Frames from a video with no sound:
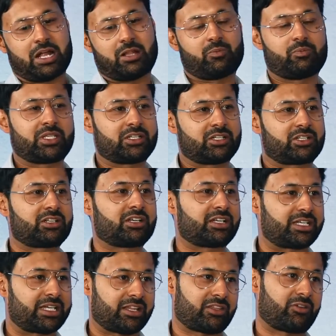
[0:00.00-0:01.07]
who helped me
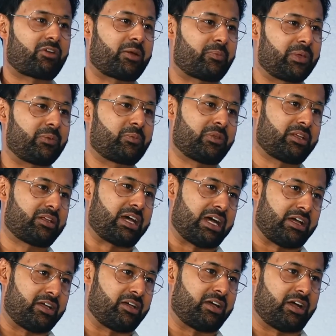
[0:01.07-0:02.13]
get the right people in
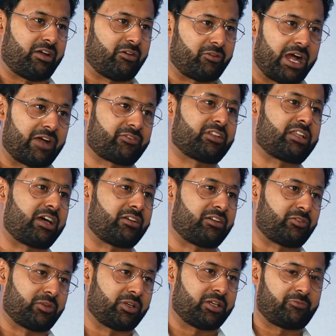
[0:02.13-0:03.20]
after
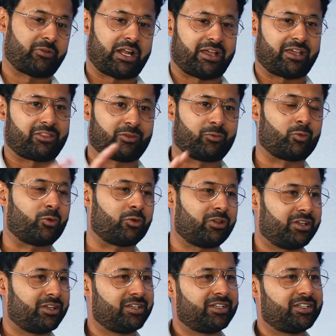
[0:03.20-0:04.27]
that, when I hit the
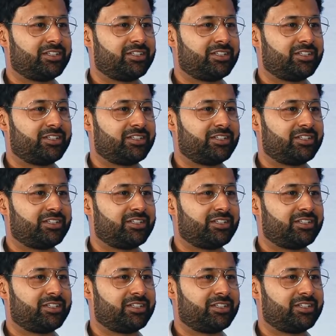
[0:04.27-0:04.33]
wall.